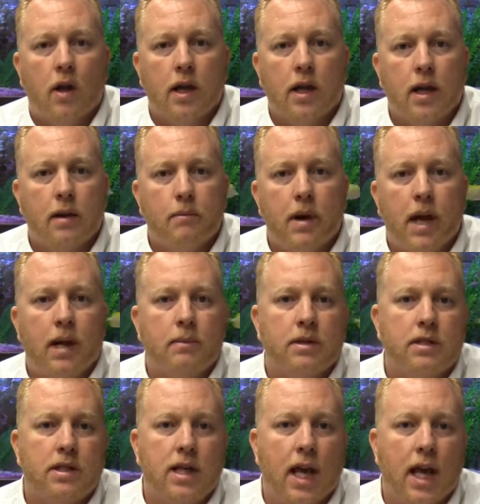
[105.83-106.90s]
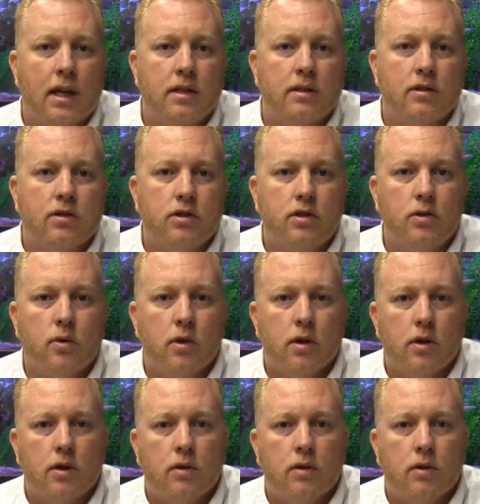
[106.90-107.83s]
Again, my name is Kent Stewart.